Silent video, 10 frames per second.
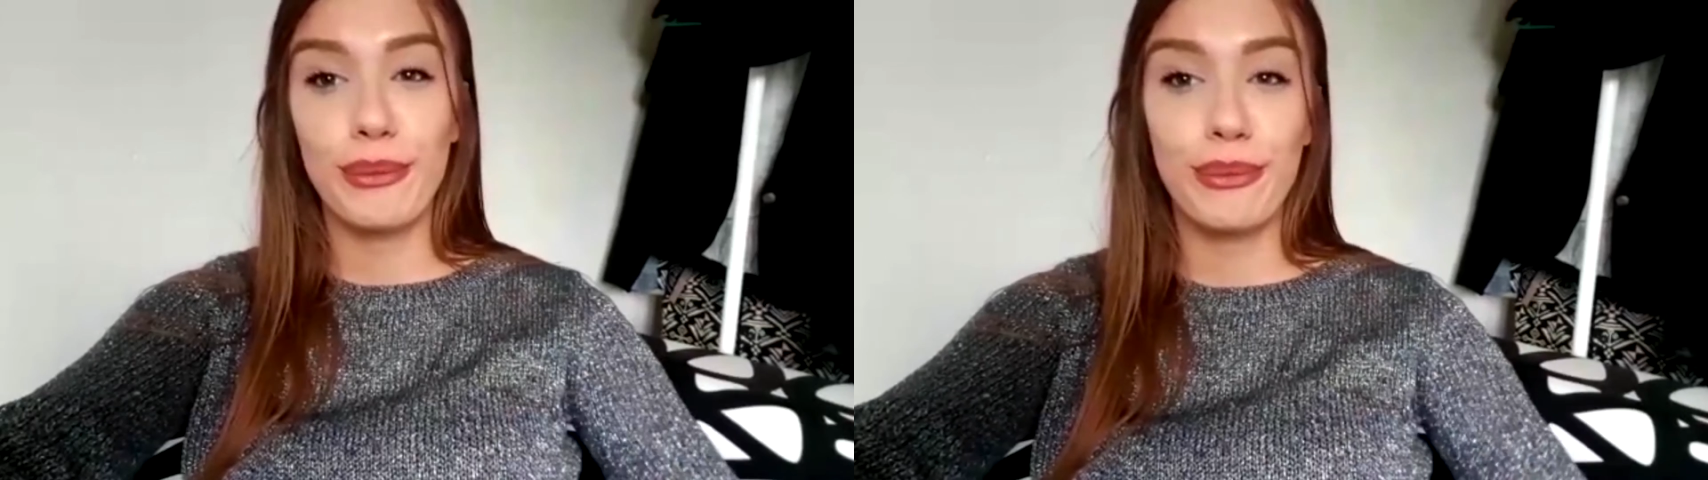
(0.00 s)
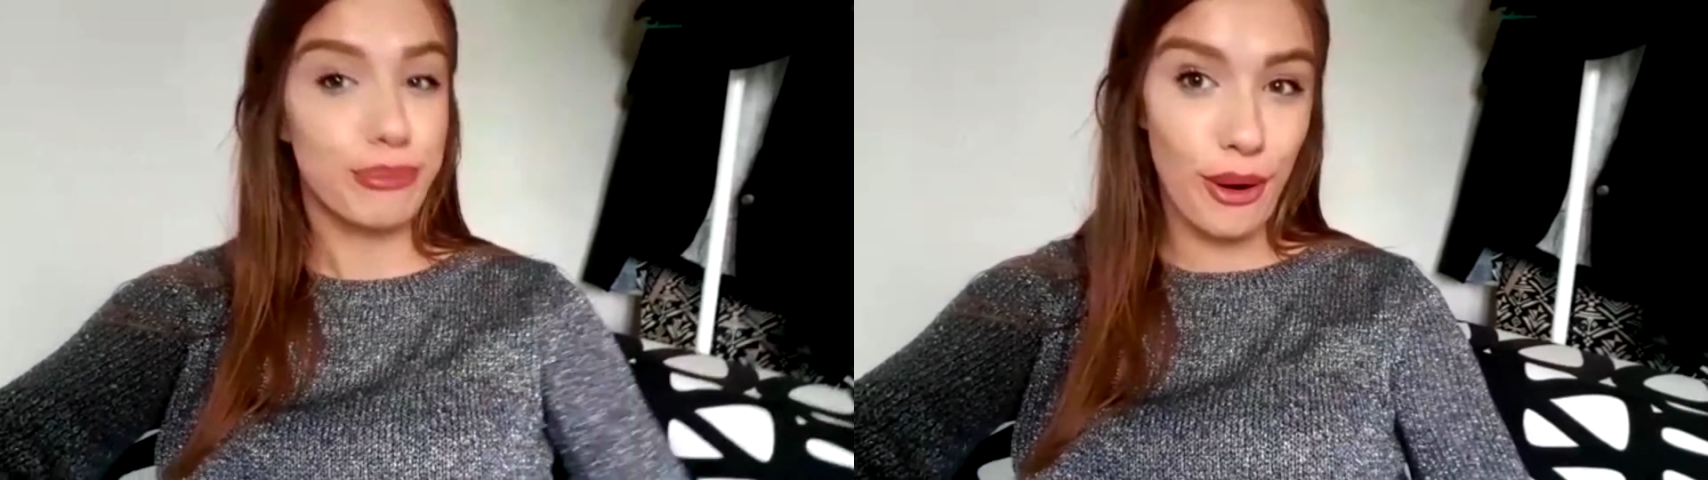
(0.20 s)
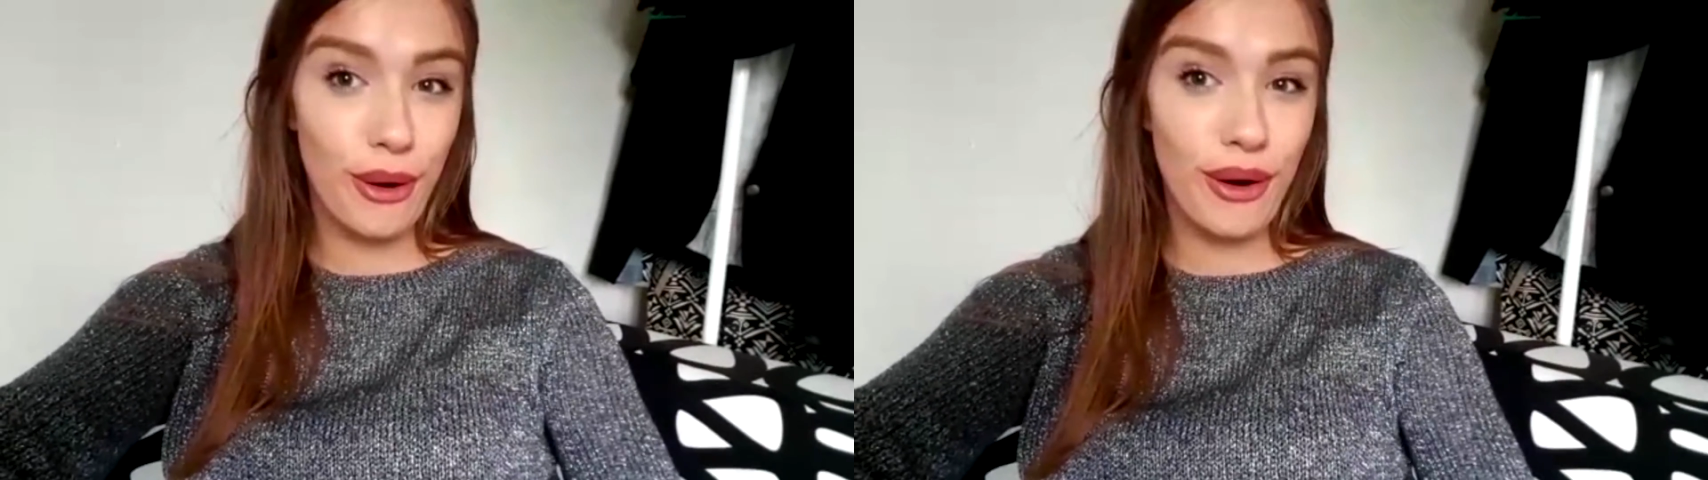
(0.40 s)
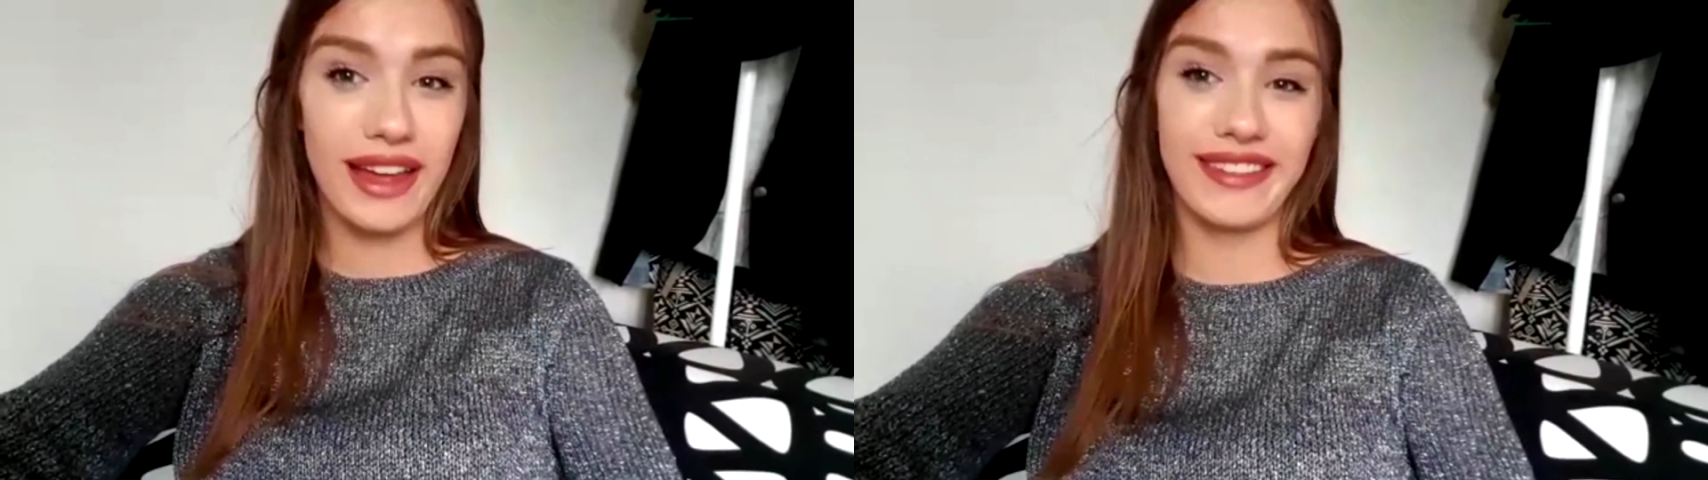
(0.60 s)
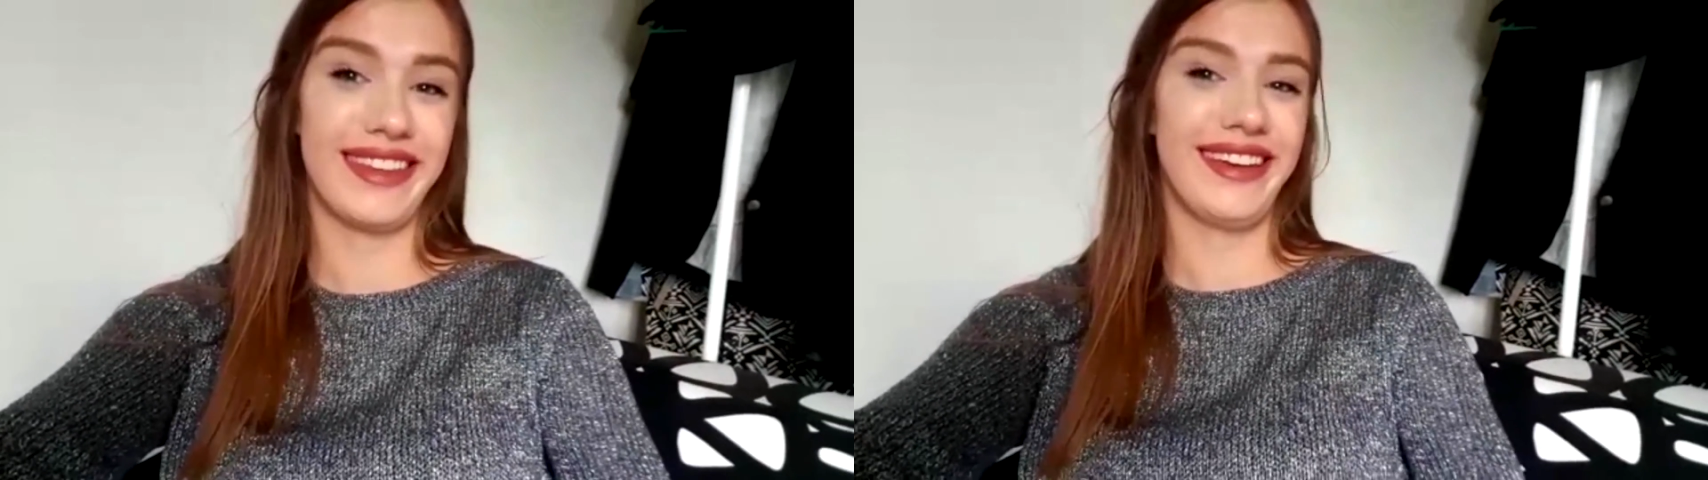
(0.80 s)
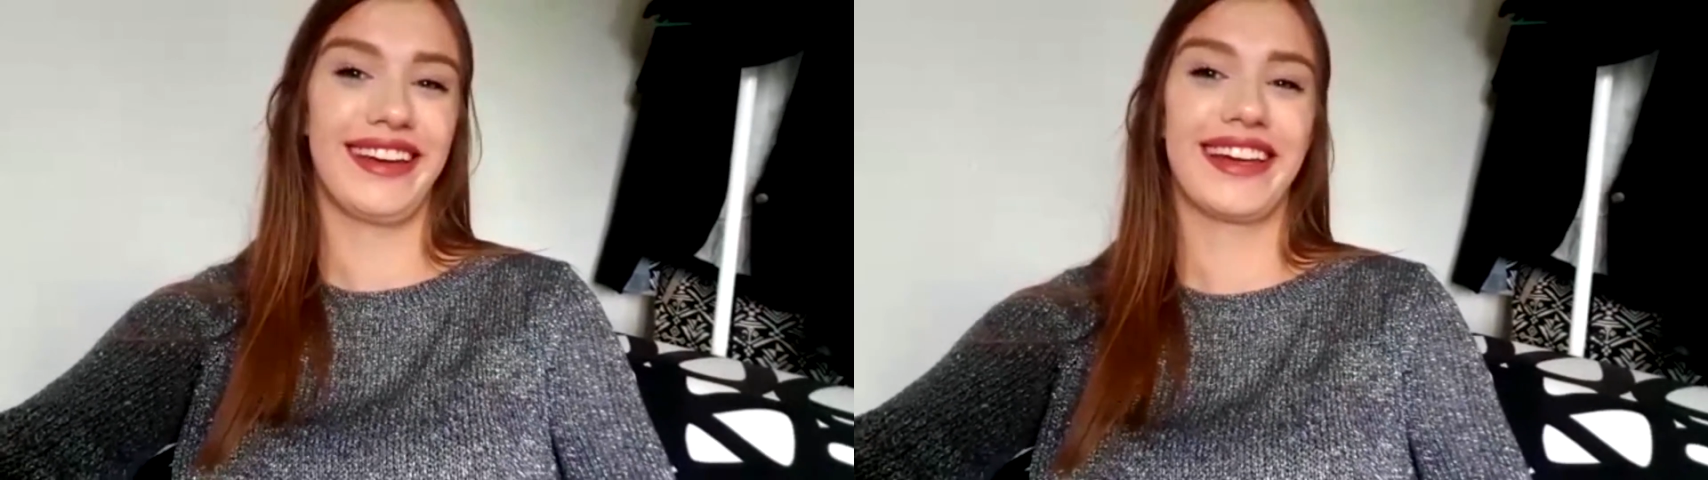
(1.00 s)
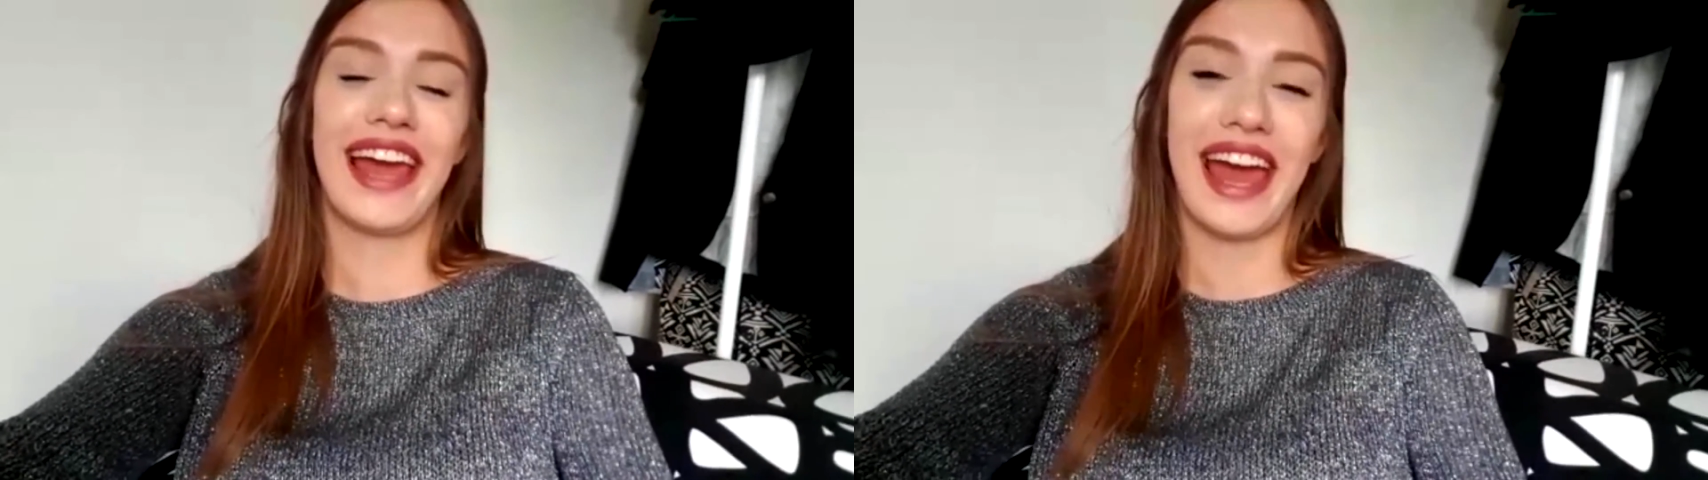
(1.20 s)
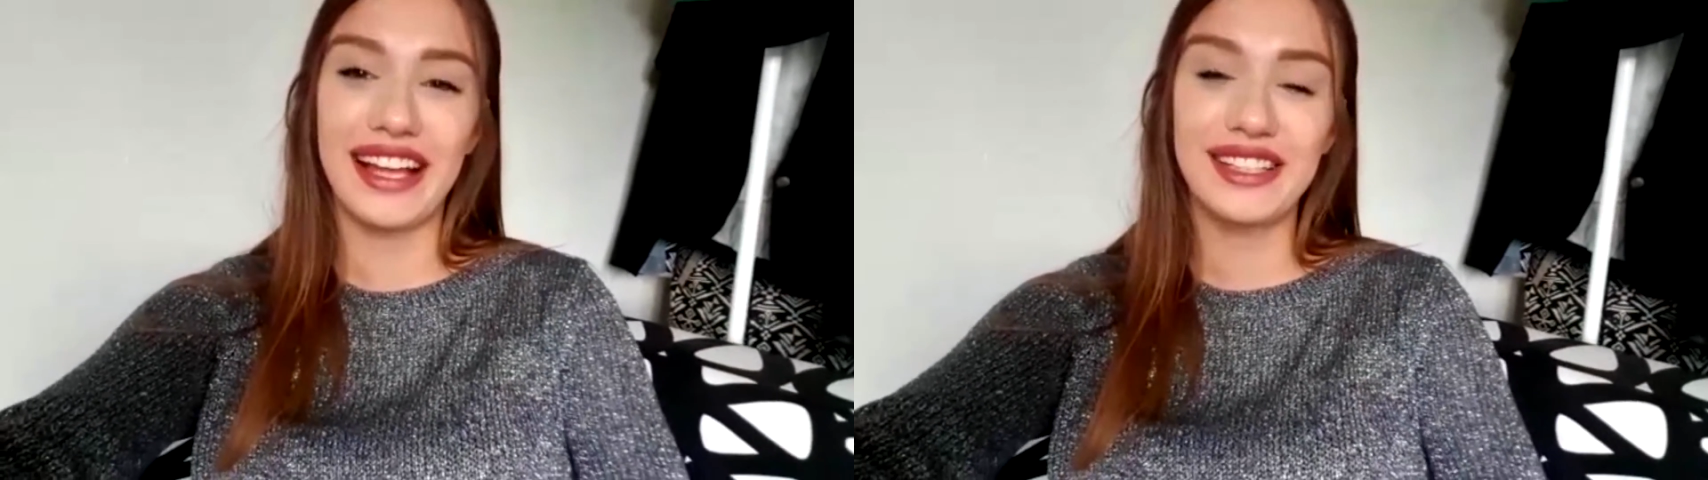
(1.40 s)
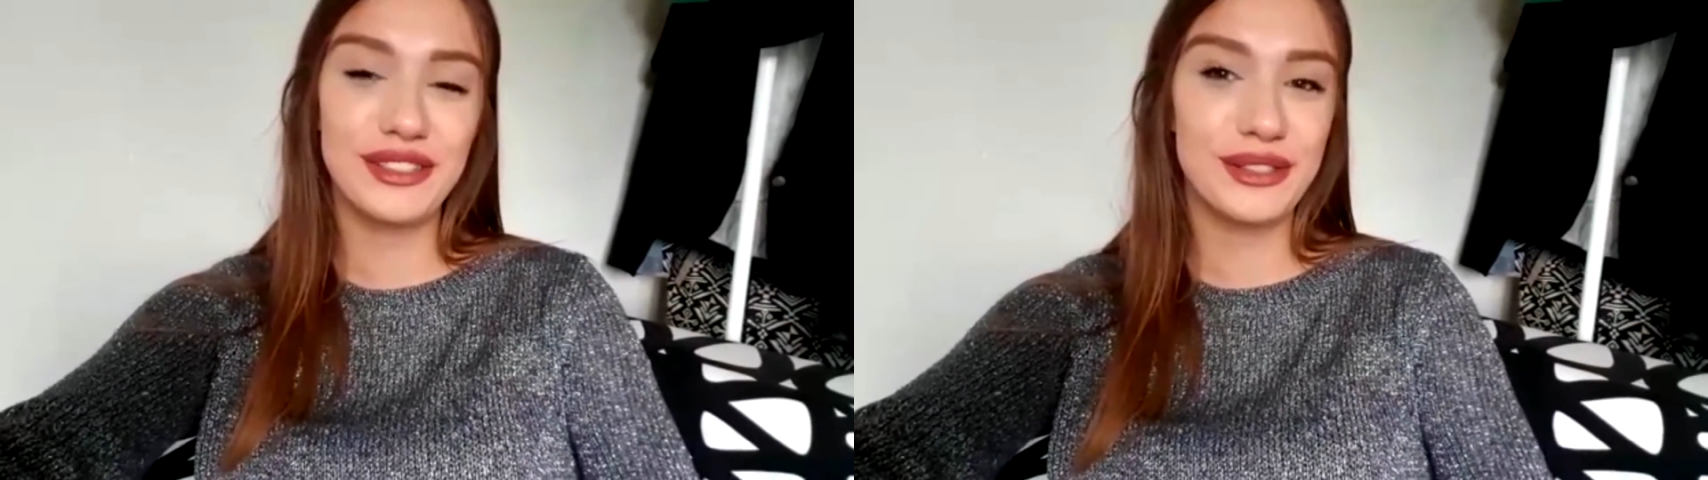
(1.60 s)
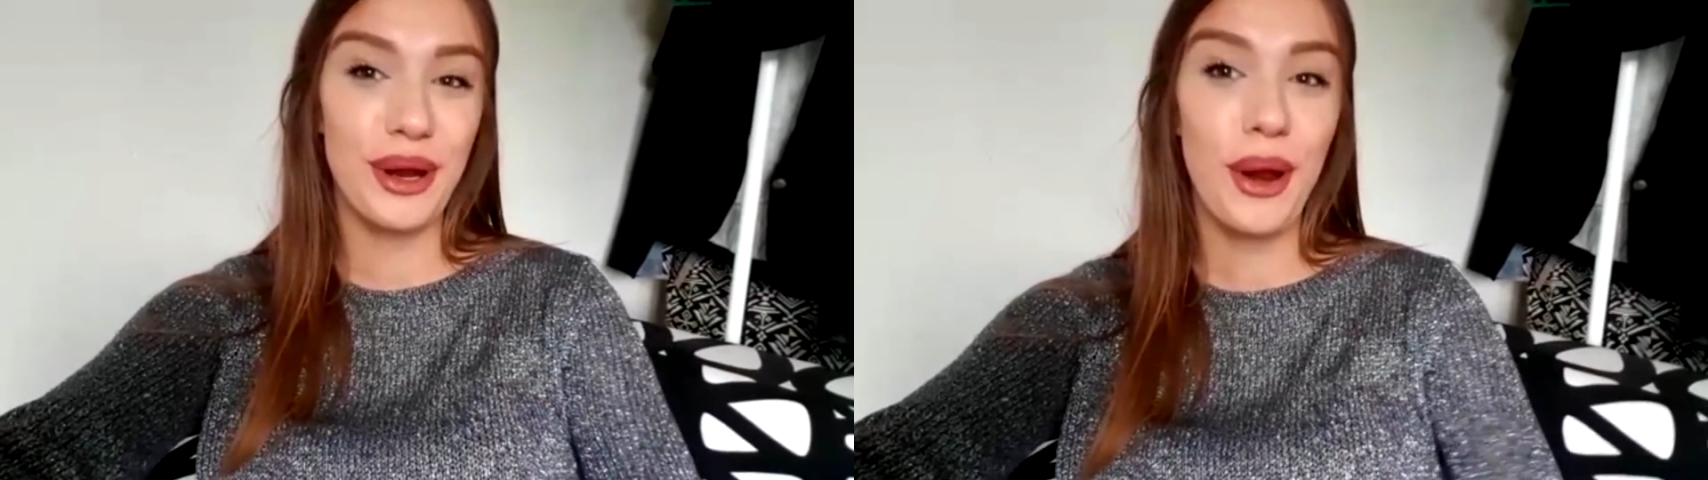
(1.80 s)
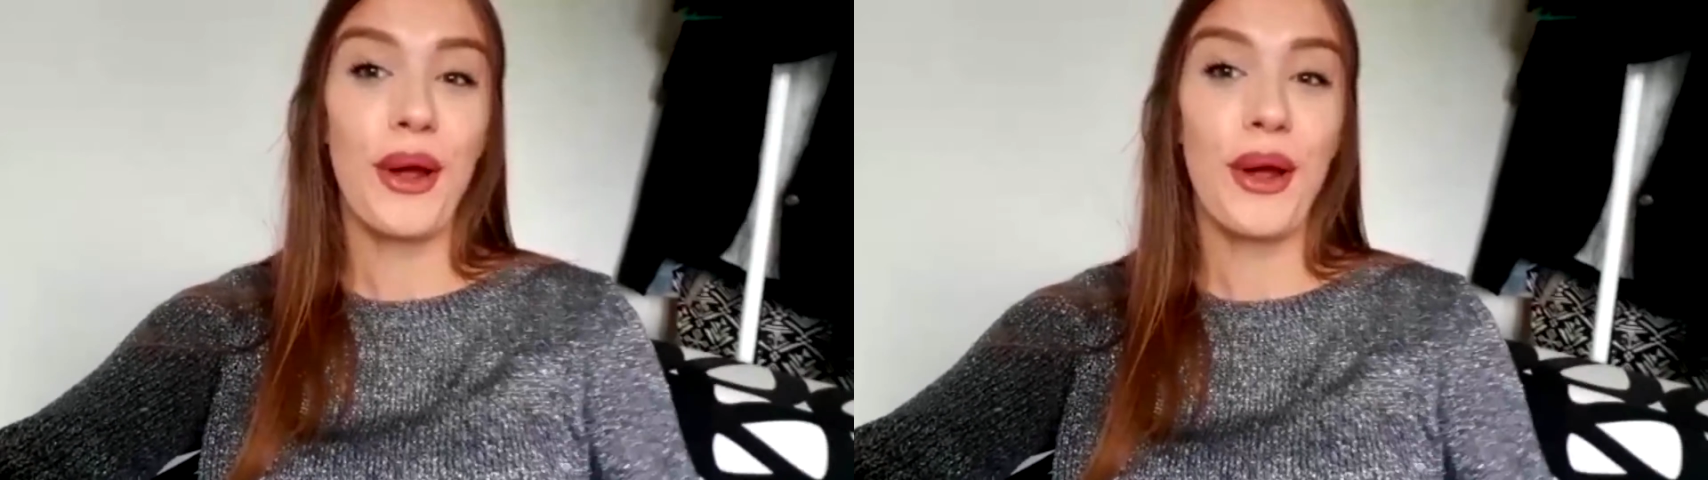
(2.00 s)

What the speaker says: ball at the cans to